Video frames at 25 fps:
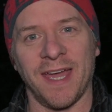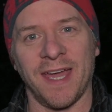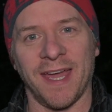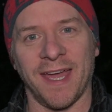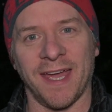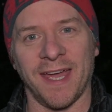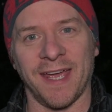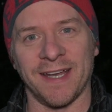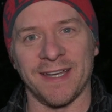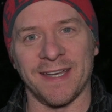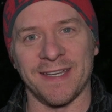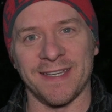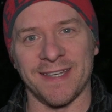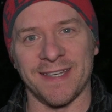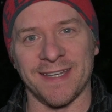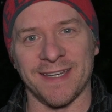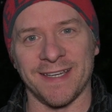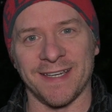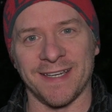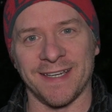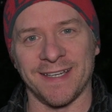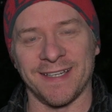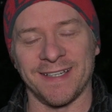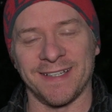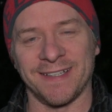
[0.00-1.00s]
and
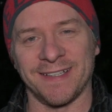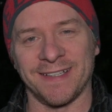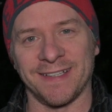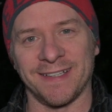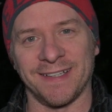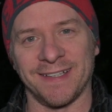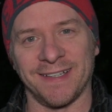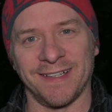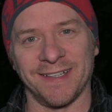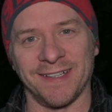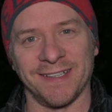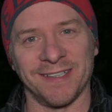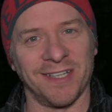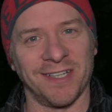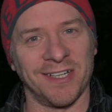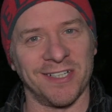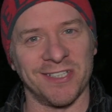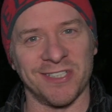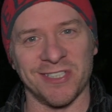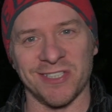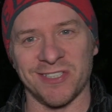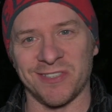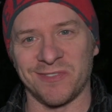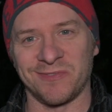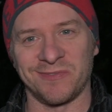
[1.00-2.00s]
I, I,
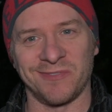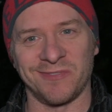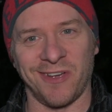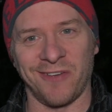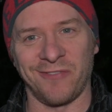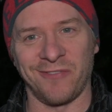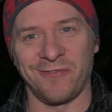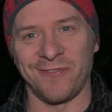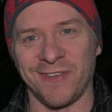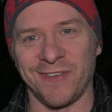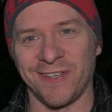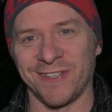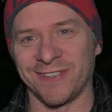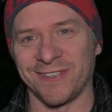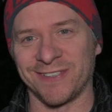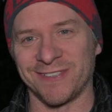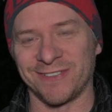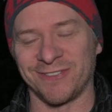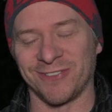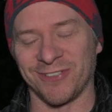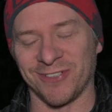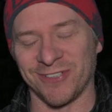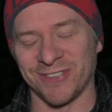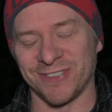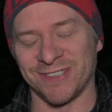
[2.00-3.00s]
just I fingers
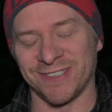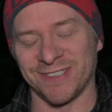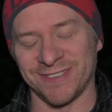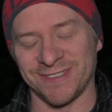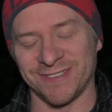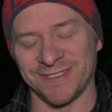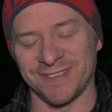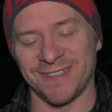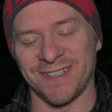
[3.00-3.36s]
crossed